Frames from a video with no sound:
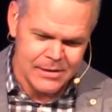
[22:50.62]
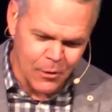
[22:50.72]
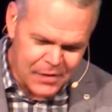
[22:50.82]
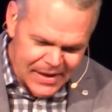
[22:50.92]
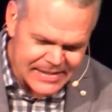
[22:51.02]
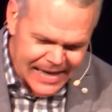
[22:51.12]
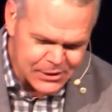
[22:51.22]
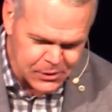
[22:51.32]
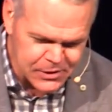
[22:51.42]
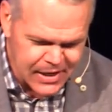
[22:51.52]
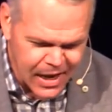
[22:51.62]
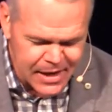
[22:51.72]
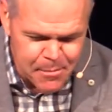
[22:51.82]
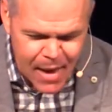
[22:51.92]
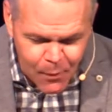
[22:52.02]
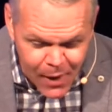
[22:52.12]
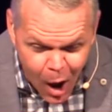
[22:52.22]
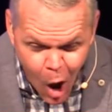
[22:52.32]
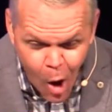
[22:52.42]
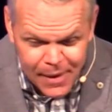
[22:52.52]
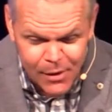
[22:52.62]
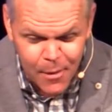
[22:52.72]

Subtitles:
So this Easter Sunday, may we all be